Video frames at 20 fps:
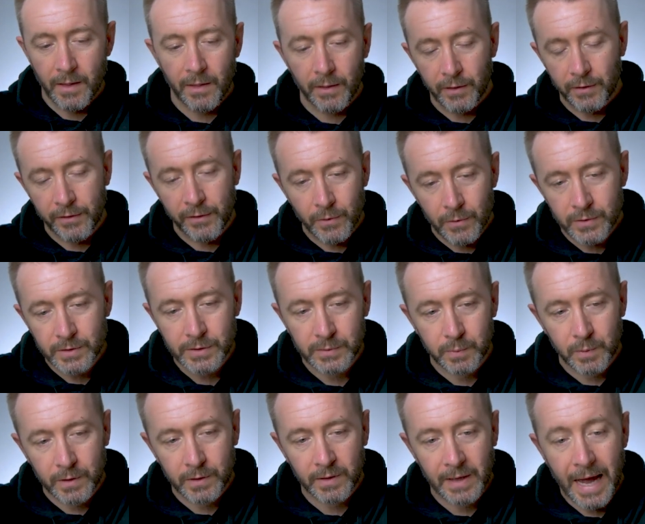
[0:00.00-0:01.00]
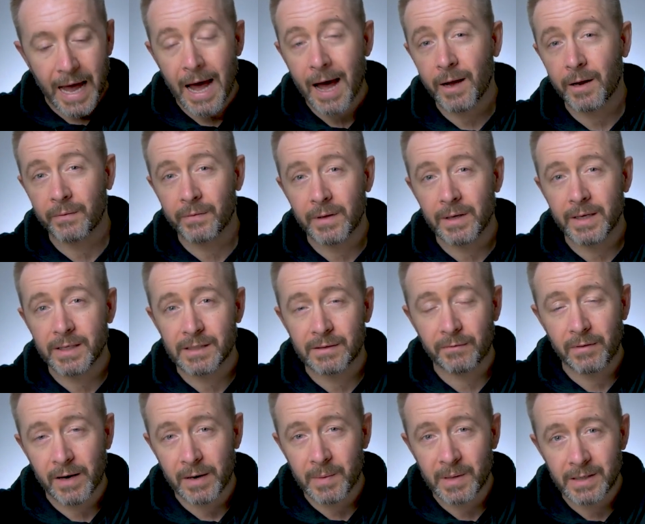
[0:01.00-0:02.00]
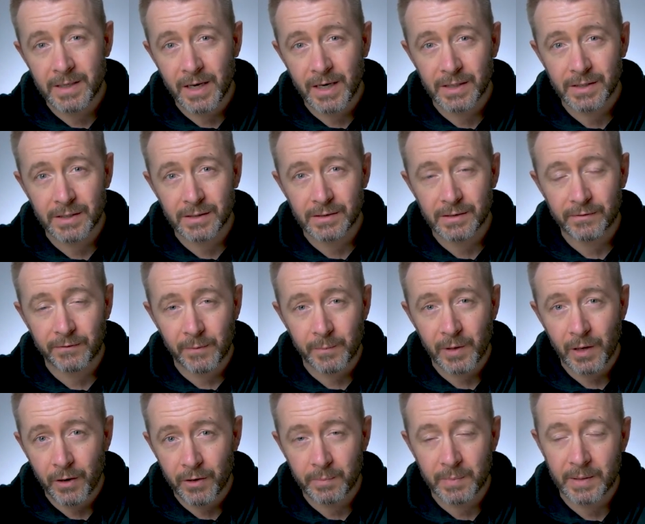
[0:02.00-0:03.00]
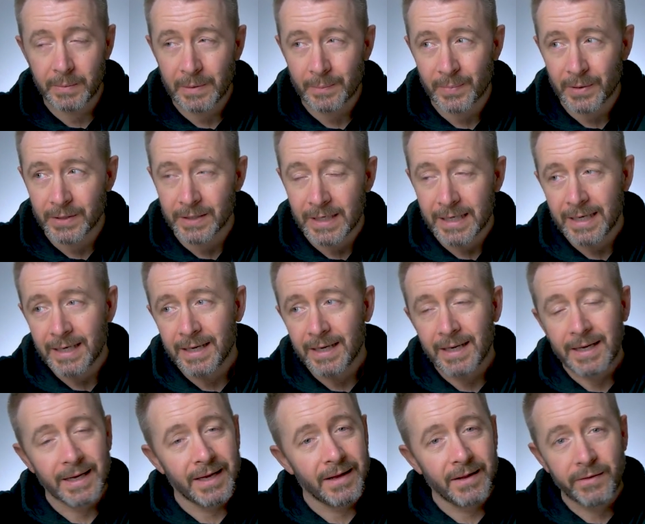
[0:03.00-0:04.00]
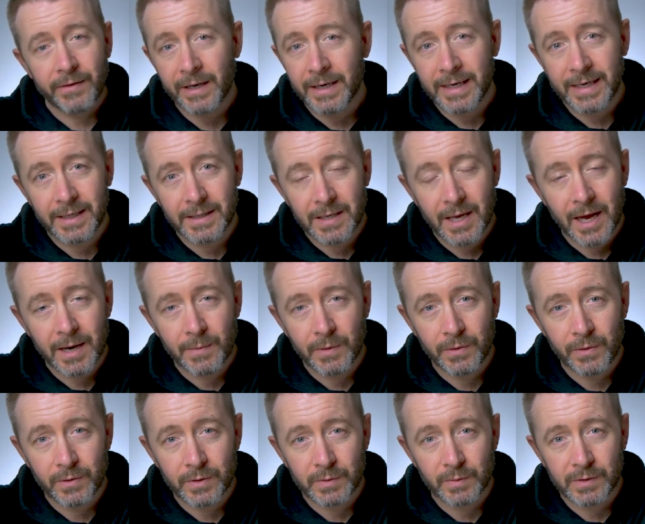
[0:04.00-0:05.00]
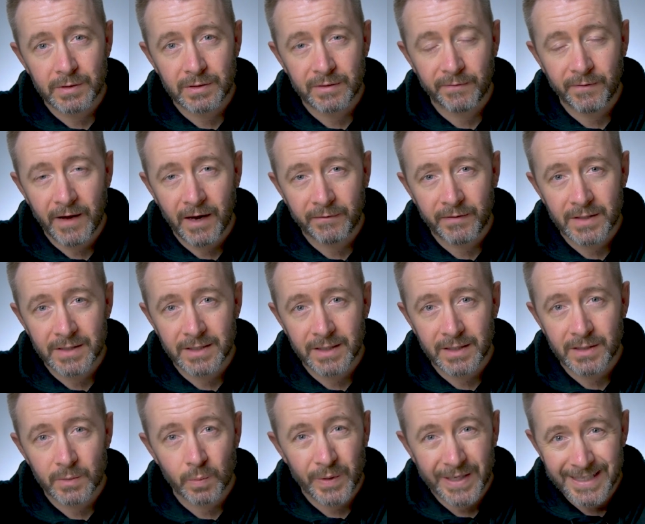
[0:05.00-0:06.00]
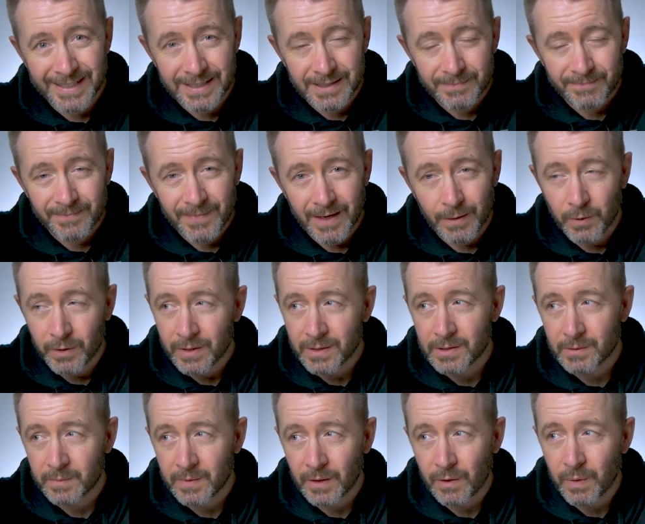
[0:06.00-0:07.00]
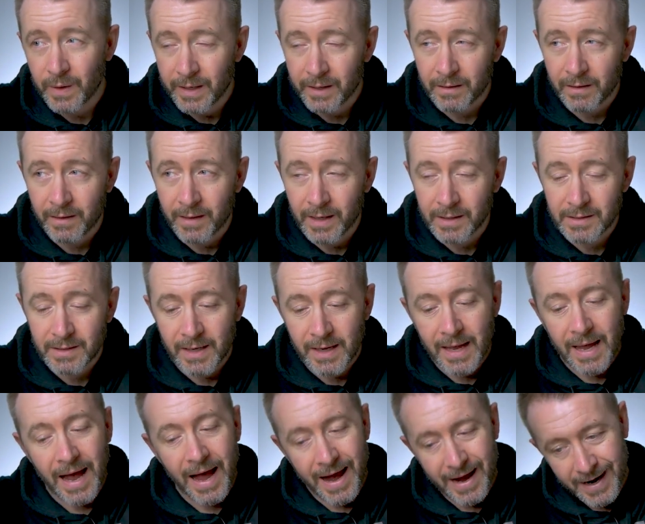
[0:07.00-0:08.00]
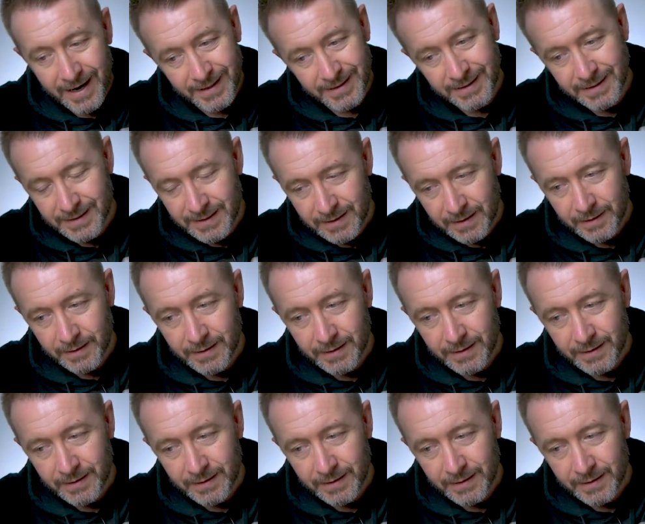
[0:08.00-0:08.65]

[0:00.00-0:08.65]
those were high on the list of recommendations from a lot of people, but the lead time on those was five to six weeks. I wanted something quicker than that. And